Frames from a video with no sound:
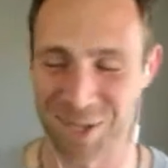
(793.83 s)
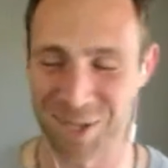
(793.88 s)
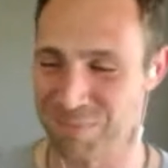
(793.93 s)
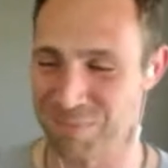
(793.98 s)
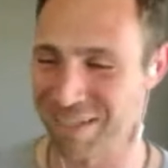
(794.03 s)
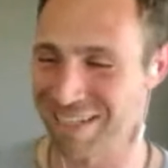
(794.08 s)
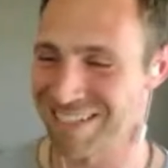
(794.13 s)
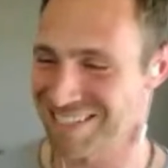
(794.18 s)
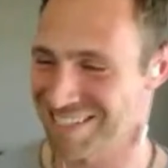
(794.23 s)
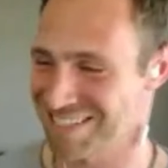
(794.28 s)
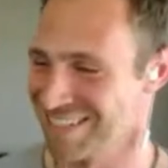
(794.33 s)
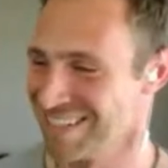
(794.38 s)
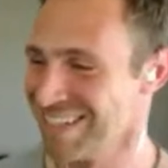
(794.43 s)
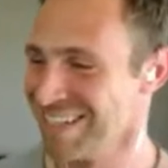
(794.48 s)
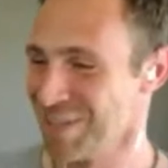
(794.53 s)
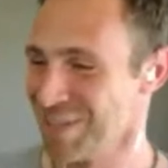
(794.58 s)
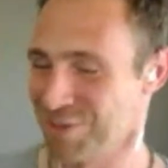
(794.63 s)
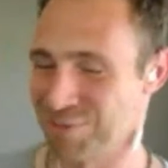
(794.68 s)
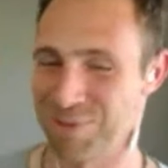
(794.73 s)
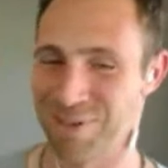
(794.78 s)
obese
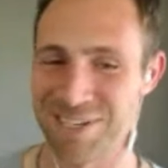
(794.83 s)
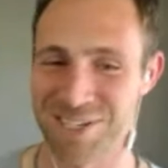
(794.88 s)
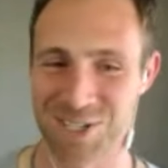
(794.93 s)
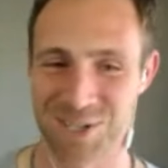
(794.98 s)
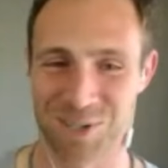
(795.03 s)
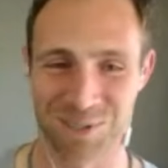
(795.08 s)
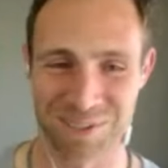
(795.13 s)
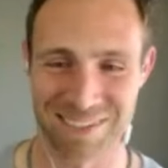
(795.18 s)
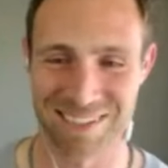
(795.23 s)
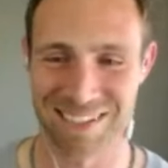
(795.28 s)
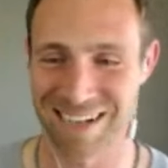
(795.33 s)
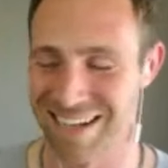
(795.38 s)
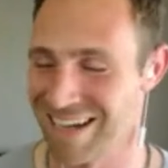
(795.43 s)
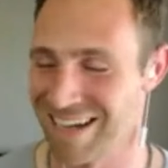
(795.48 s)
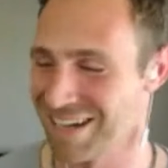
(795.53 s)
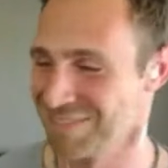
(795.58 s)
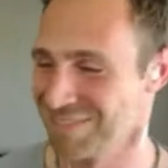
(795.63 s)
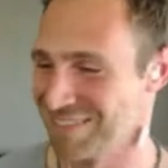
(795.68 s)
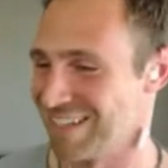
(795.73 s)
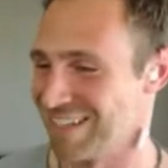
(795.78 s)
three children that I
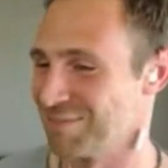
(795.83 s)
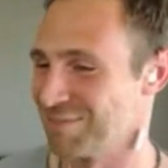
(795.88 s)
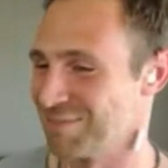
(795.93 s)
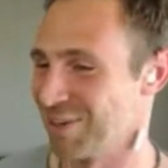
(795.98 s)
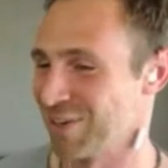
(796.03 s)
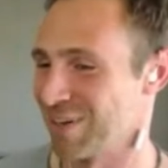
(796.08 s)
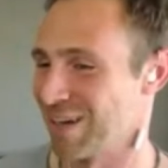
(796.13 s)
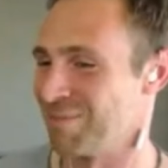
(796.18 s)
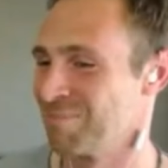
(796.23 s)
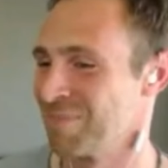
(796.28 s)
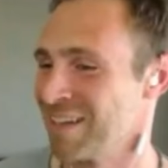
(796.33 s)
have. Yeah. Okay. They're now